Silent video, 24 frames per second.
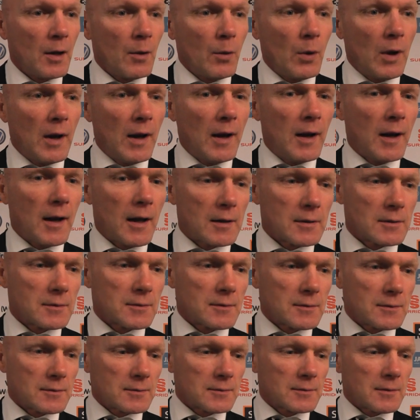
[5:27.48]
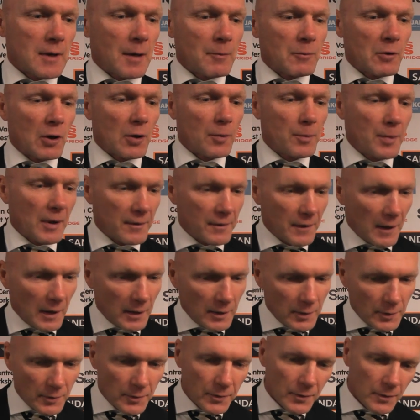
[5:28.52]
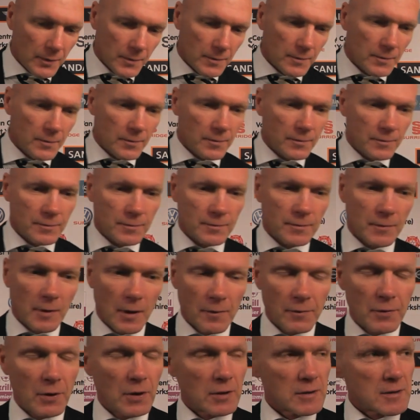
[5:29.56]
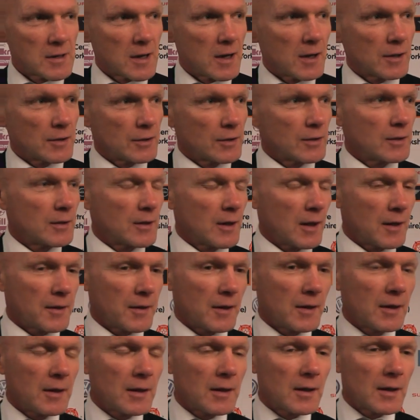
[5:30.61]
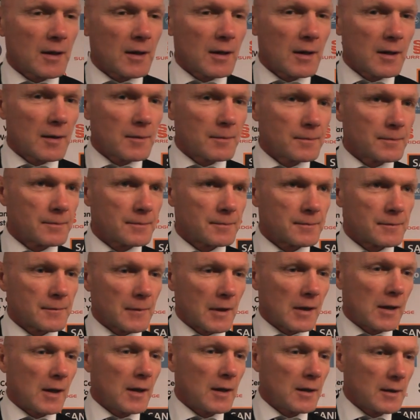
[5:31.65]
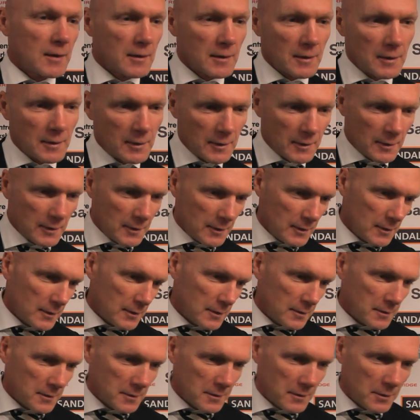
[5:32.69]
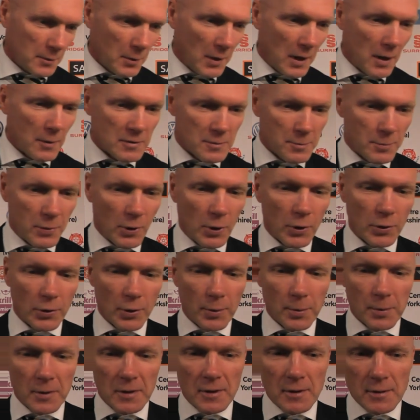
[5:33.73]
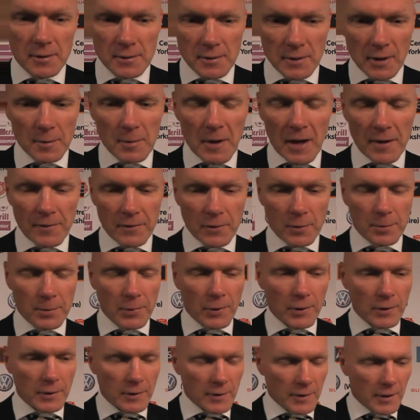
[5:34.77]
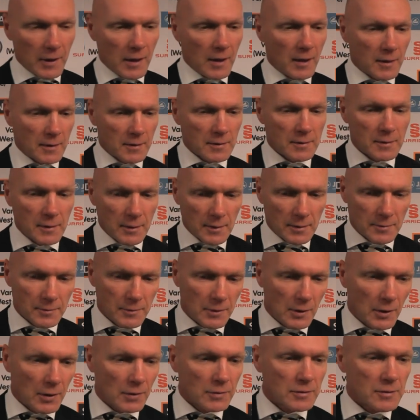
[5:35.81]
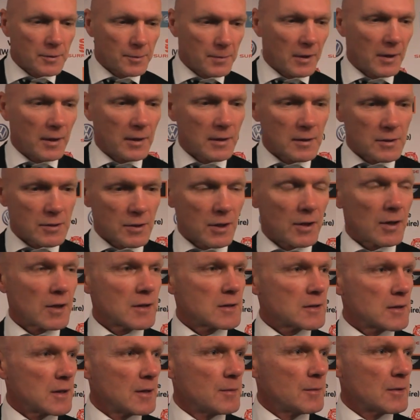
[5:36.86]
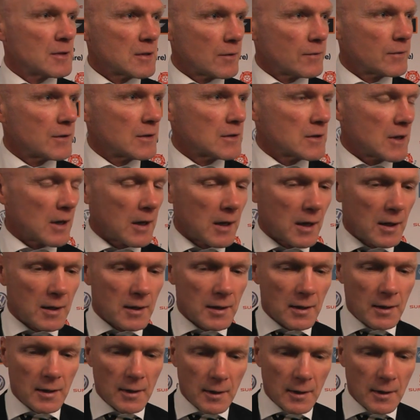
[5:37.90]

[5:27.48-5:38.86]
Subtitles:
Well, I'm not a big fan of rotation. I think, again, the way I was brought up in my football career, you look to play your strongest team as often as you can.